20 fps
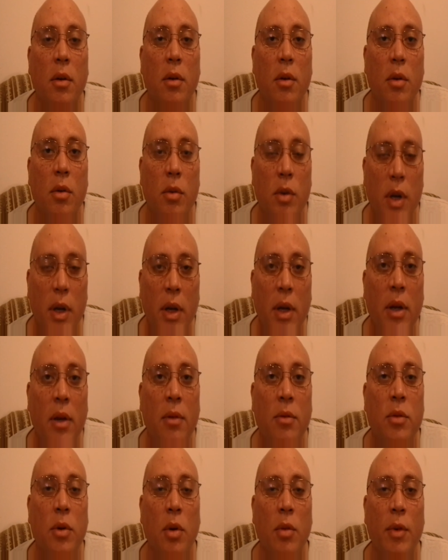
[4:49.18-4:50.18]
who
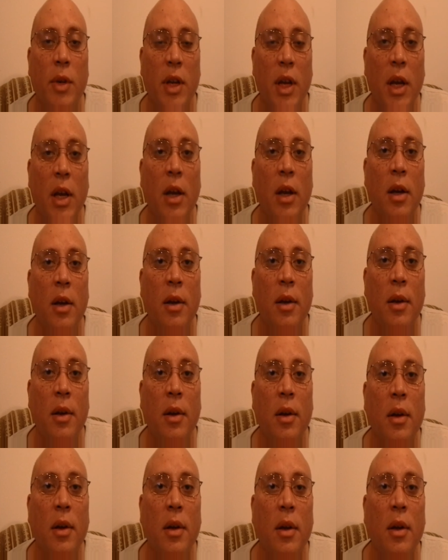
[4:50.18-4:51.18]
lives over there,
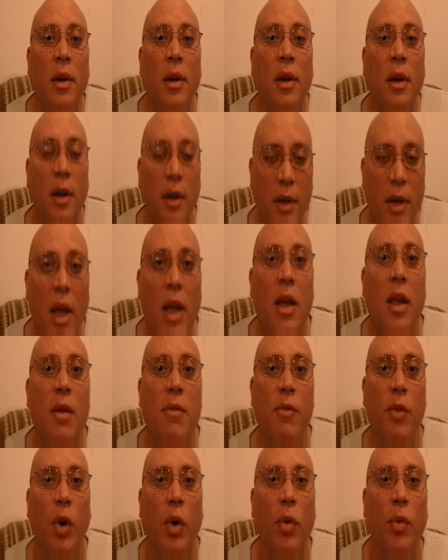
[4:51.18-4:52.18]
they
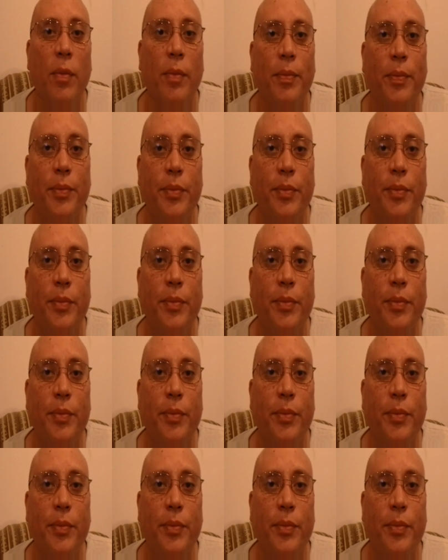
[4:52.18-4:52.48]
can vote.